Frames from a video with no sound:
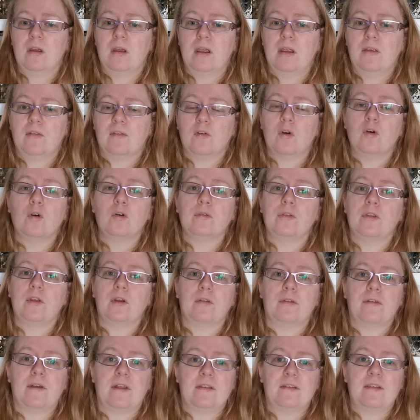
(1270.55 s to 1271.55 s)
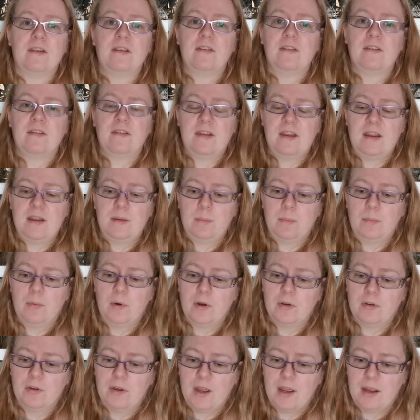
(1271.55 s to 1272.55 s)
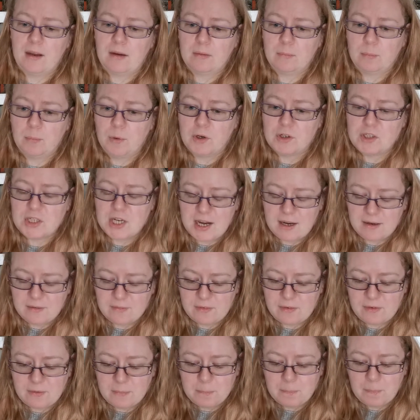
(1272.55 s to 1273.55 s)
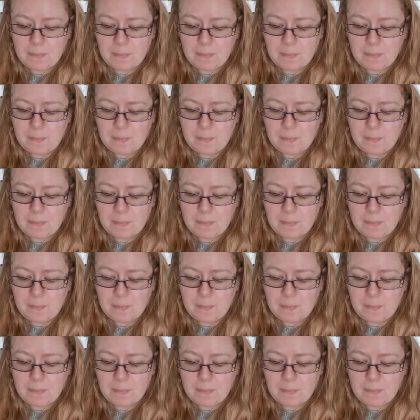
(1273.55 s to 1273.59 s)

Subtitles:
it's called The Authenticity Project.